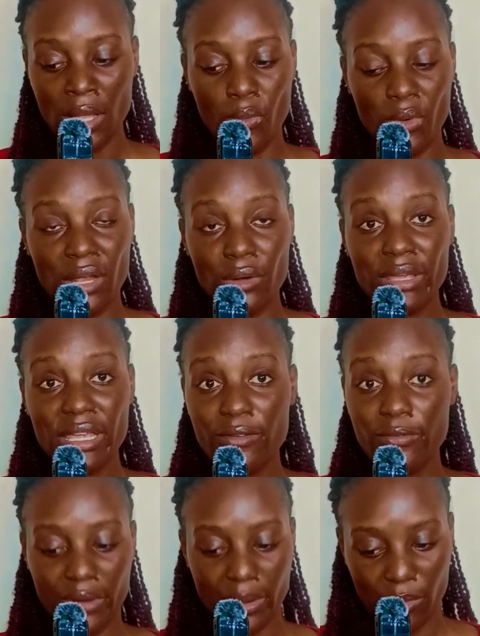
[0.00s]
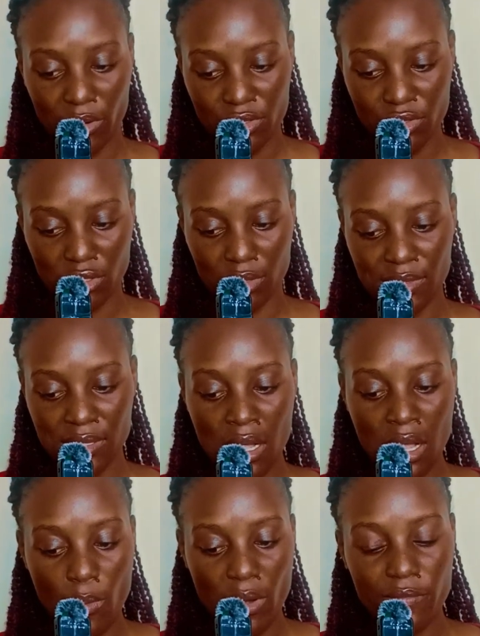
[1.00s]
When you're looking for remote jobs,
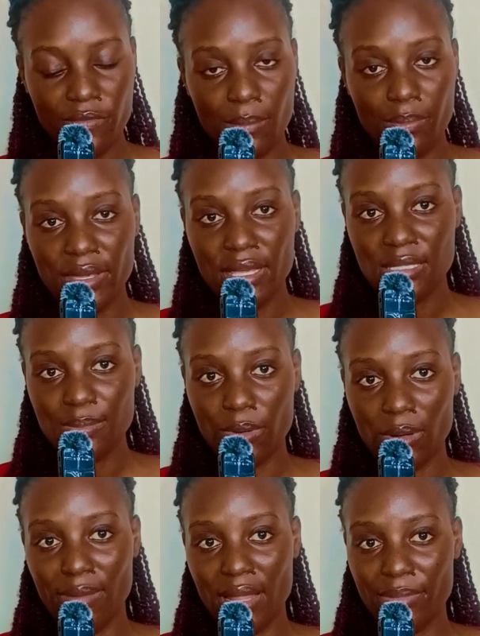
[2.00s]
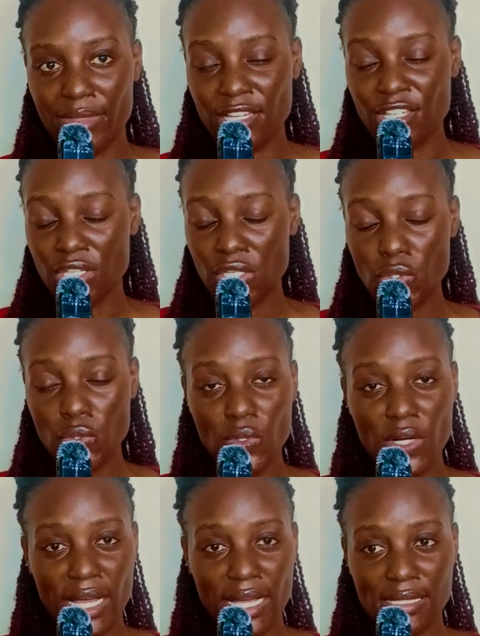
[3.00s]
one of the biggest problem that
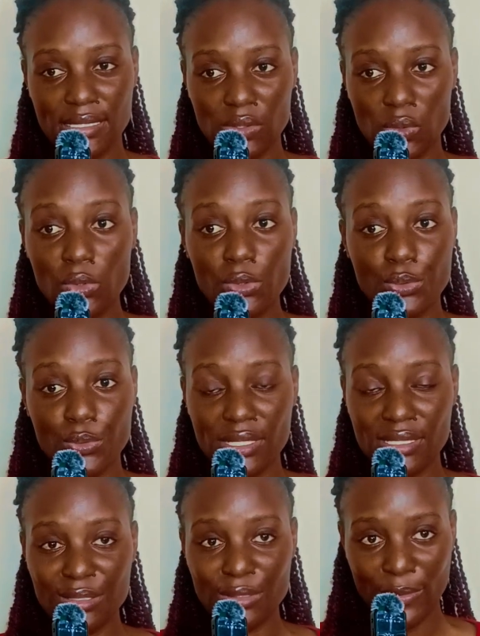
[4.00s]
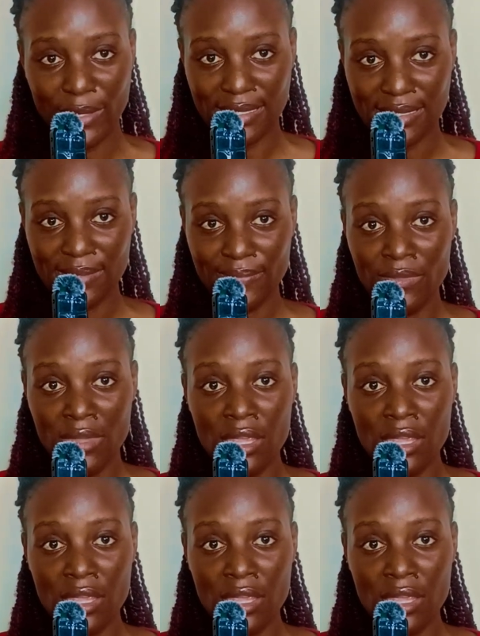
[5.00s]
you guys go through is noise.